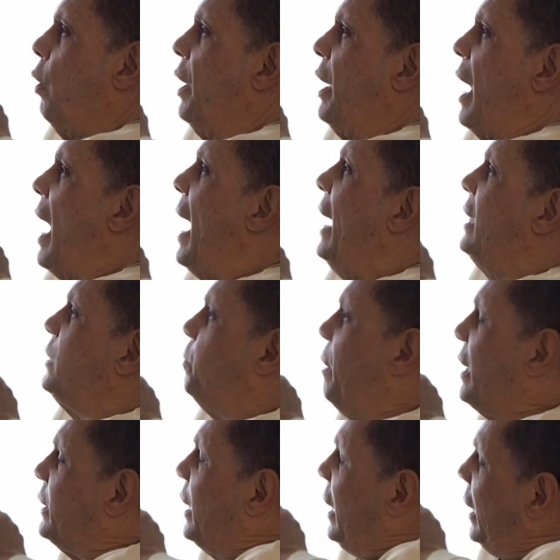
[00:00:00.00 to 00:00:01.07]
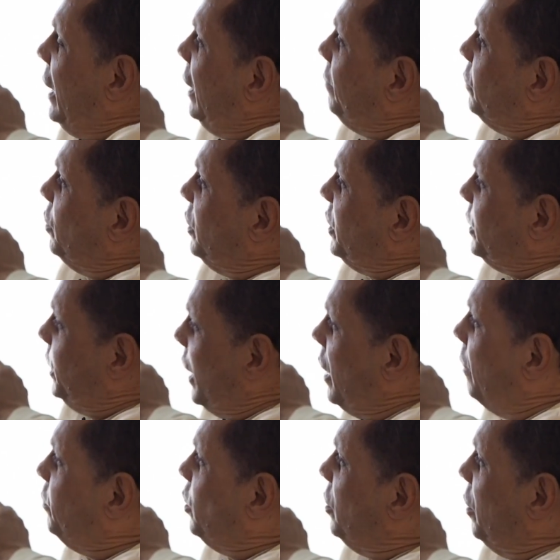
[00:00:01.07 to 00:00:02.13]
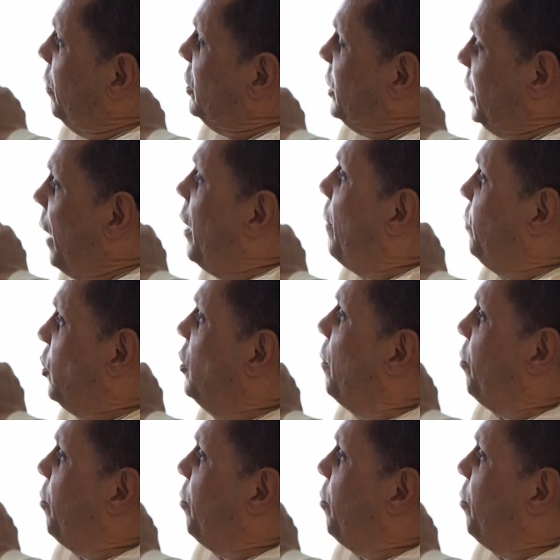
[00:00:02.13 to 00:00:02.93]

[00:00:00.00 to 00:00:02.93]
I expected him to stand up to the